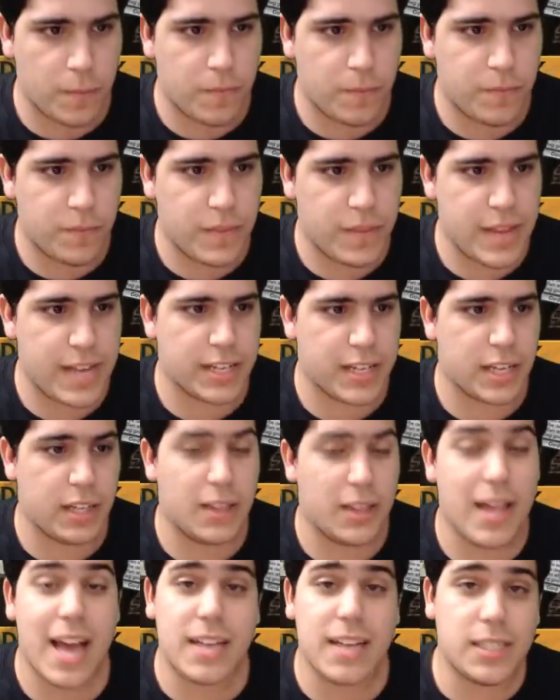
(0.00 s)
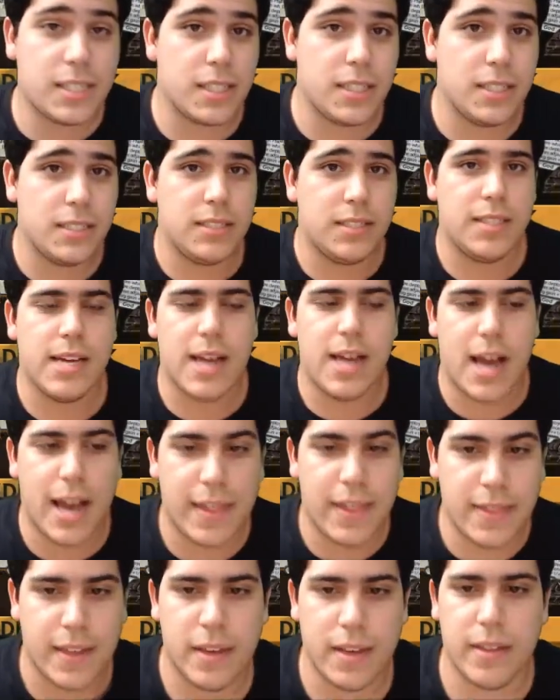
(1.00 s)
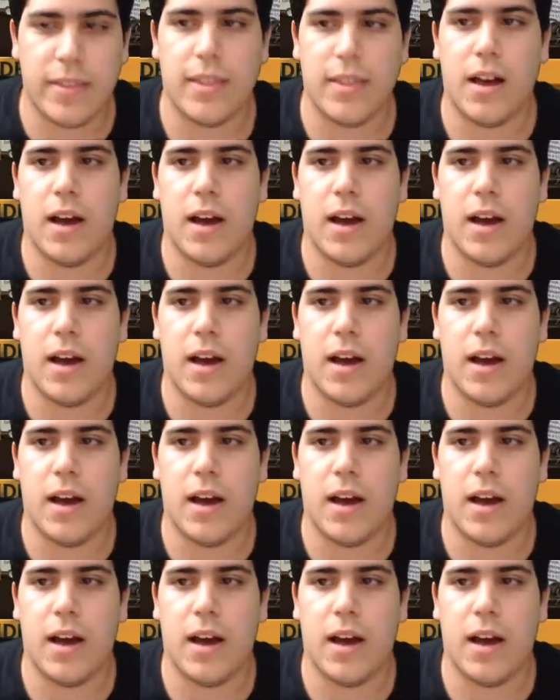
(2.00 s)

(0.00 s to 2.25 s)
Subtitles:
that collection that I didn't talk